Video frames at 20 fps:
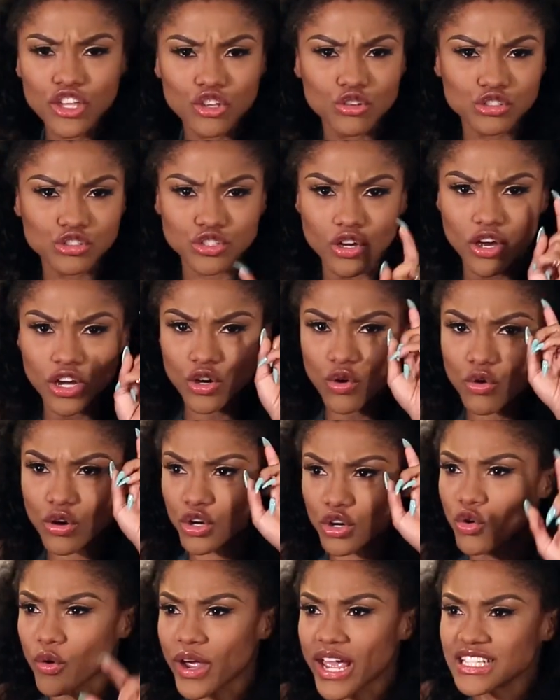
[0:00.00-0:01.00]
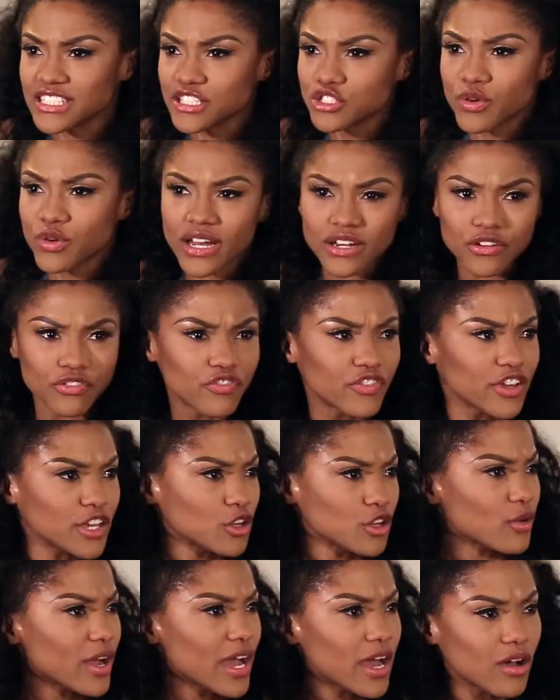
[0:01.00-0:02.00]
you start going crazy trying to
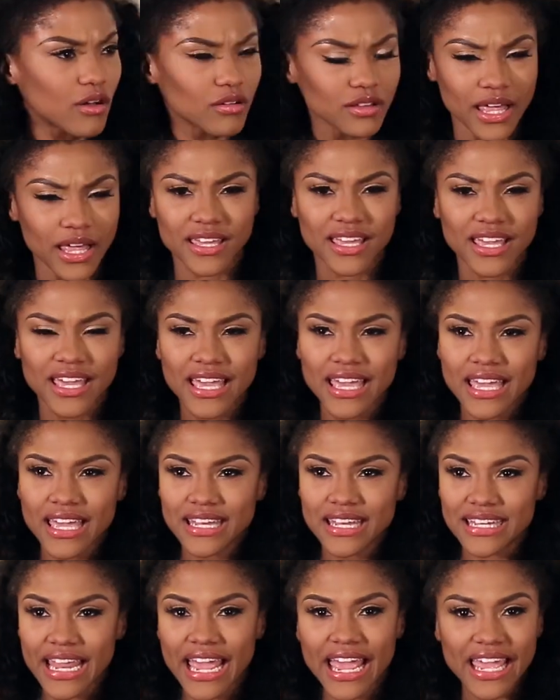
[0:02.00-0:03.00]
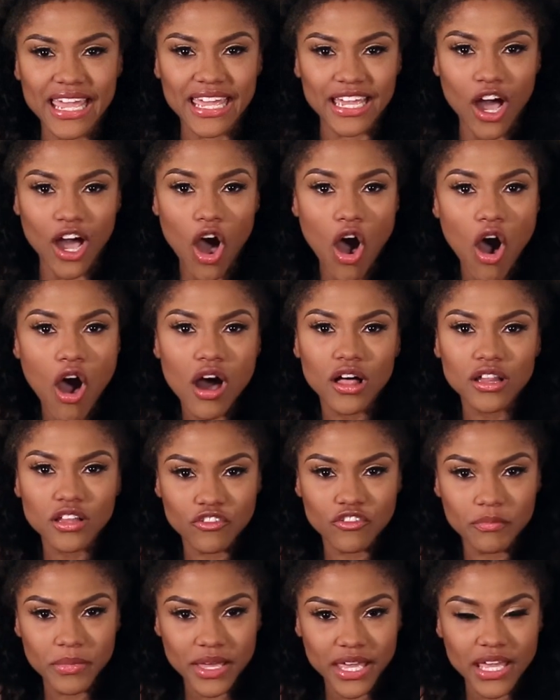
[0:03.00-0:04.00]
figure out, like, dang,
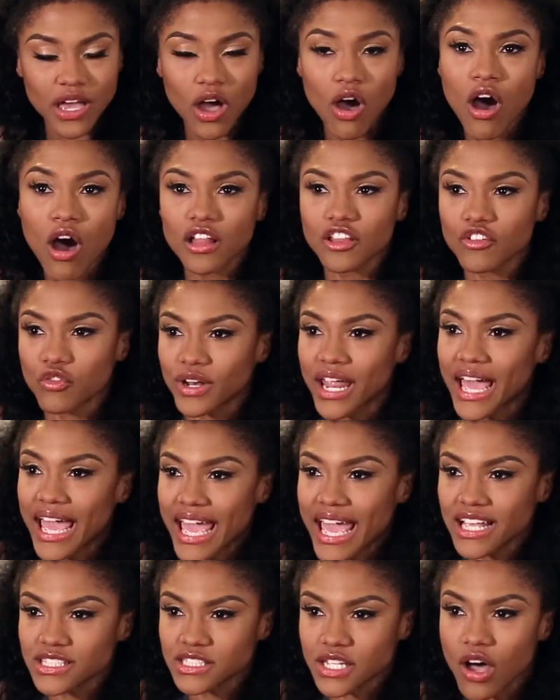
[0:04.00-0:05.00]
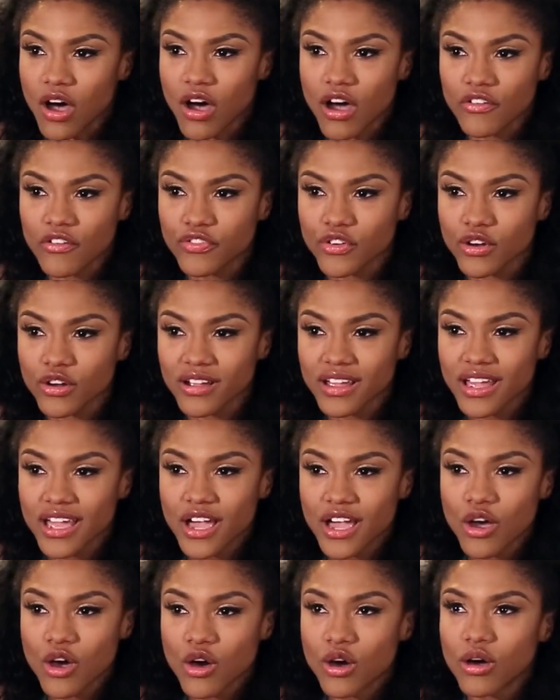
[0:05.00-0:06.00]
all of me, all of what I had to offer,